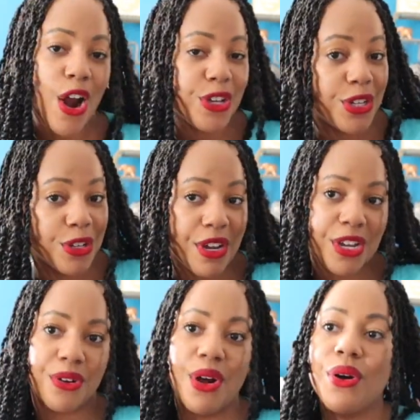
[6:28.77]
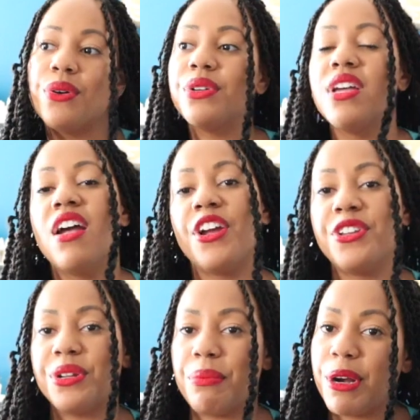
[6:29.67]
Are you gonna create your own? Are
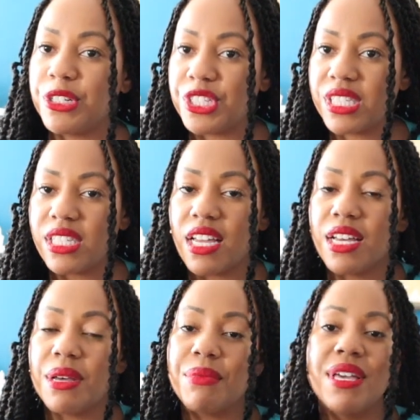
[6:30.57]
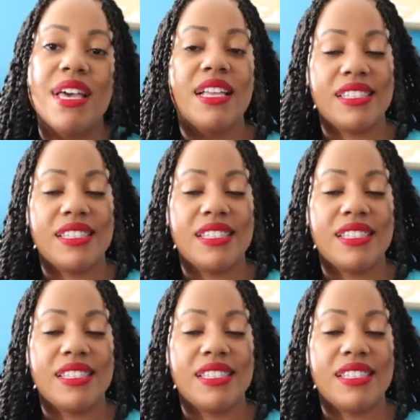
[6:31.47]
you gonna purchase some?